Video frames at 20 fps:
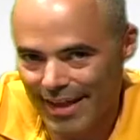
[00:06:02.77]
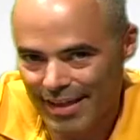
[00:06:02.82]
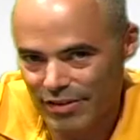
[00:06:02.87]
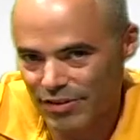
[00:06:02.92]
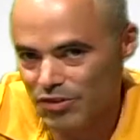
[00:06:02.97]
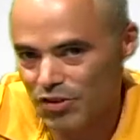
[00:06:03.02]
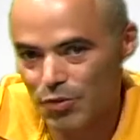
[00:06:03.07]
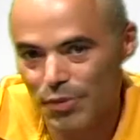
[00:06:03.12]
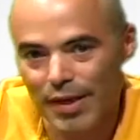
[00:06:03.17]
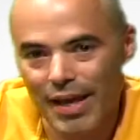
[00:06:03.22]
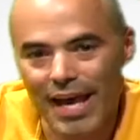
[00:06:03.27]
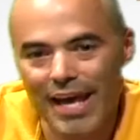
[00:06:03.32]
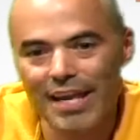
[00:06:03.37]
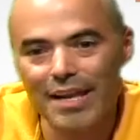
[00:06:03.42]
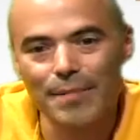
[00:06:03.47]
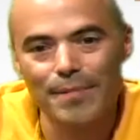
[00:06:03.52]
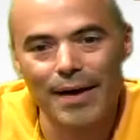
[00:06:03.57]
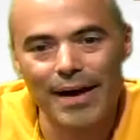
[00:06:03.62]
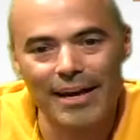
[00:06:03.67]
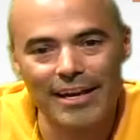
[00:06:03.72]
suing
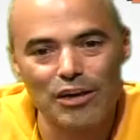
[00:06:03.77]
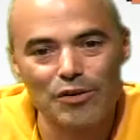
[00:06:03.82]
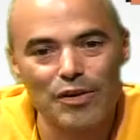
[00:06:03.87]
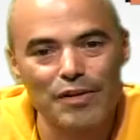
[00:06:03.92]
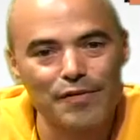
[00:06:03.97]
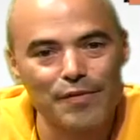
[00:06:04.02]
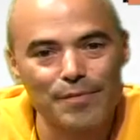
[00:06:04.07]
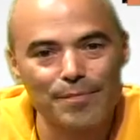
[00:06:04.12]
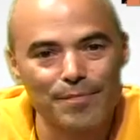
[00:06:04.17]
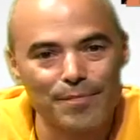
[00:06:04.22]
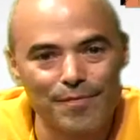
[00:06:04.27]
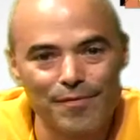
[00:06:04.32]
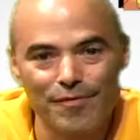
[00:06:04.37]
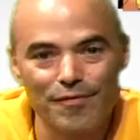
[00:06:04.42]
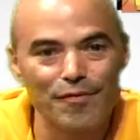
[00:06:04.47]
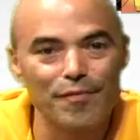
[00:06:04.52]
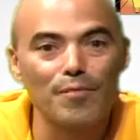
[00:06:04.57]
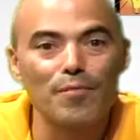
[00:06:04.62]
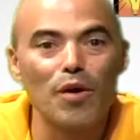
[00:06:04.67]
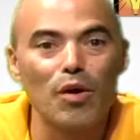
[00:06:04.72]
anybody who even
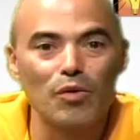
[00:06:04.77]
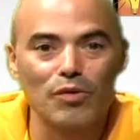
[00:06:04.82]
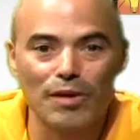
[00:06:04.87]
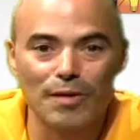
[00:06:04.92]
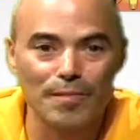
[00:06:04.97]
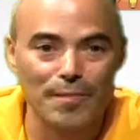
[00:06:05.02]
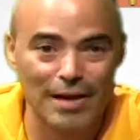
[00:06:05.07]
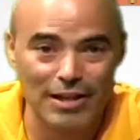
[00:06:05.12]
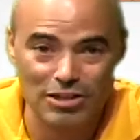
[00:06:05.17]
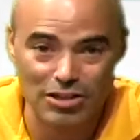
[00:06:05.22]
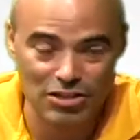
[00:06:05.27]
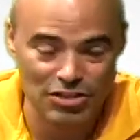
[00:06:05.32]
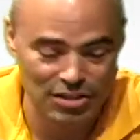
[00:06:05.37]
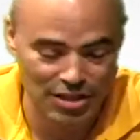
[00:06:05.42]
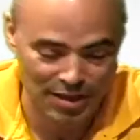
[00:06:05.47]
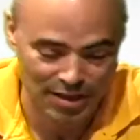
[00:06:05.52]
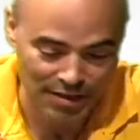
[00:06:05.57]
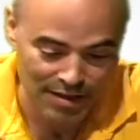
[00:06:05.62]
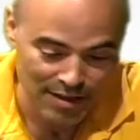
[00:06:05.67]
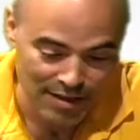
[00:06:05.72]
remotely mentions
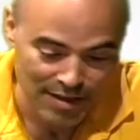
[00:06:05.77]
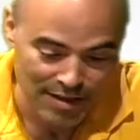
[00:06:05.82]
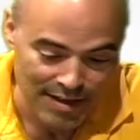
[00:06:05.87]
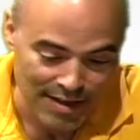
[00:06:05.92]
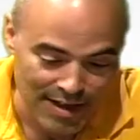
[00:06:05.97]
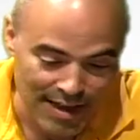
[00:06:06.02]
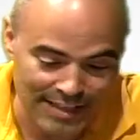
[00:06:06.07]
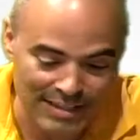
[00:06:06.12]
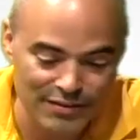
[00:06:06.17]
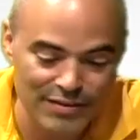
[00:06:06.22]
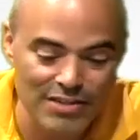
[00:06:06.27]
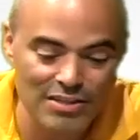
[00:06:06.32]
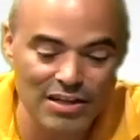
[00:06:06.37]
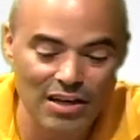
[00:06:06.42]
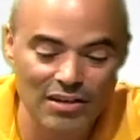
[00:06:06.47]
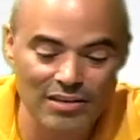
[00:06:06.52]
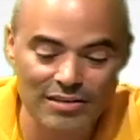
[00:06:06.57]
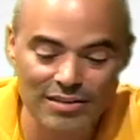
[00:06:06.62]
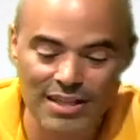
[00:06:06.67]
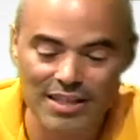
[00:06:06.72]
it. As a
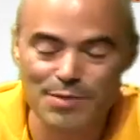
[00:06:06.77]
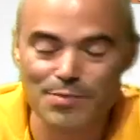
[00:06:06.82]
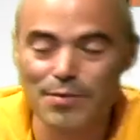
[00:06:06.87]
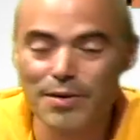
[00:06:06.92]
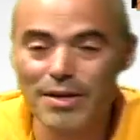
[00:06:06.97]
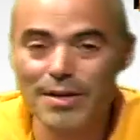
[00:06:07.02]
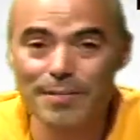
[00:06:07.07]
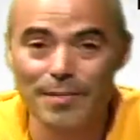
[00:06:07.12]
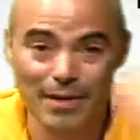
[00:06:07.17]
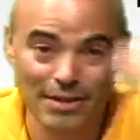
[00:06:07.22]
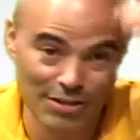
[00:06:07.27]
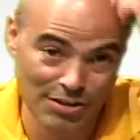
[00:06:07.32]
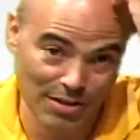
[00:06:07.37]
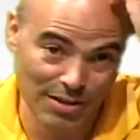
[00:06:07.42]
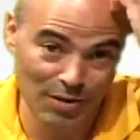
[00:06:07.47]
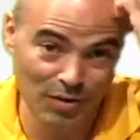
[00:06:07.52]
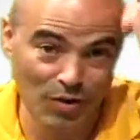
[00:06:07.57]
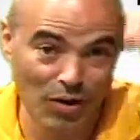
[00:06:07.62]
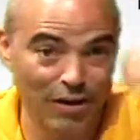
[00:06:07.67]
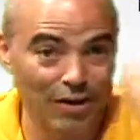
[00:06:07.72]
result, that's pretty much
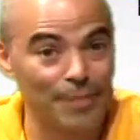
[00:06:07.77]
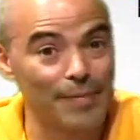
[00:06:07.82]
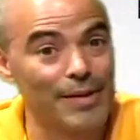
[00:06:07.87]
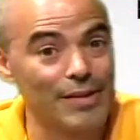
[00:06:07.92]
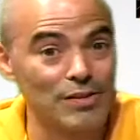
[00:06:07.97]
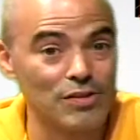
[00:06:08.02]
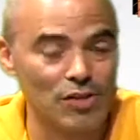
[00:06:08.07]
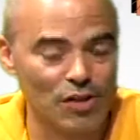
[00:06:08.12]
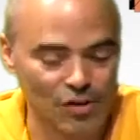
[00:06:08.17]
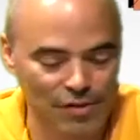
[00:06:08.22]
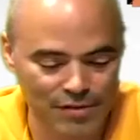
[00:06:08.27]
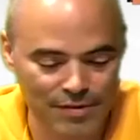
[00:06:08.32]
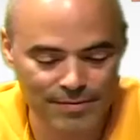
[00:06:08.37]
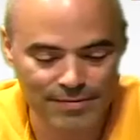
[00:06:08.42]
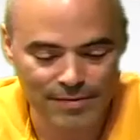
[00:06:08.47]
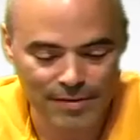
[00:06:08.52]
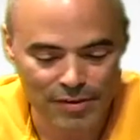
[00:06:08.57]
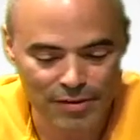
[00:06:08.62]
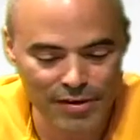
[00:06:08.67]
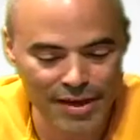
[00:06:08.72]
no longer being sold.
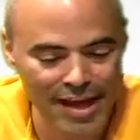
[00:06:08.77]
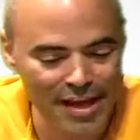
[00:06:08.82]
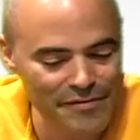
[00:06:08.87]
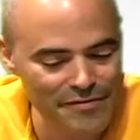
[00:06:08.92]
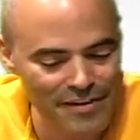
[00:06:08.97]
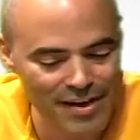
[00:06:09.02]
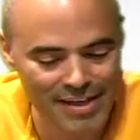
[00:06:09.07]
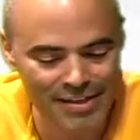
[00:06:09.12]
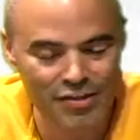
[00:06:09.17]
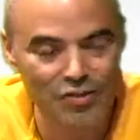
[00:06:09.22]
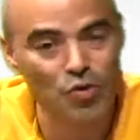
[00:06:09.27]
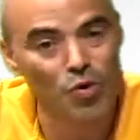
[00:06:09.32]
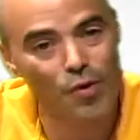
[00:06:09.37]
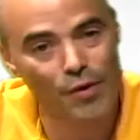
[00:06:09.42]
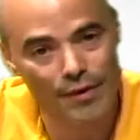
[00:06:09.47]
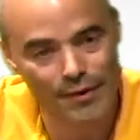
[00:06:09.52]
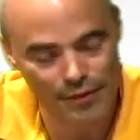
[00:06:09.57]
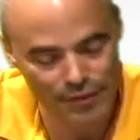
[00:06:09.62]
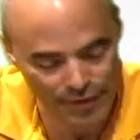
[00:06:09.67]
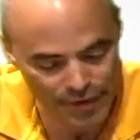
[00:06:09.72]
You can find a
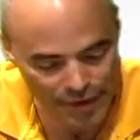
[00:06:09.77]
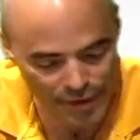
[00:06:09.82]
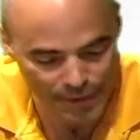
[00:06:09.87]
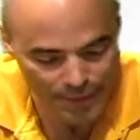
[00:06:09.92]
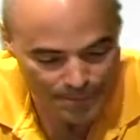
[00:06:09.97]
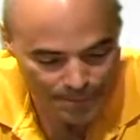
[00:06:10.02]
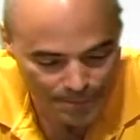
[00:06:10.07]
torrent or two.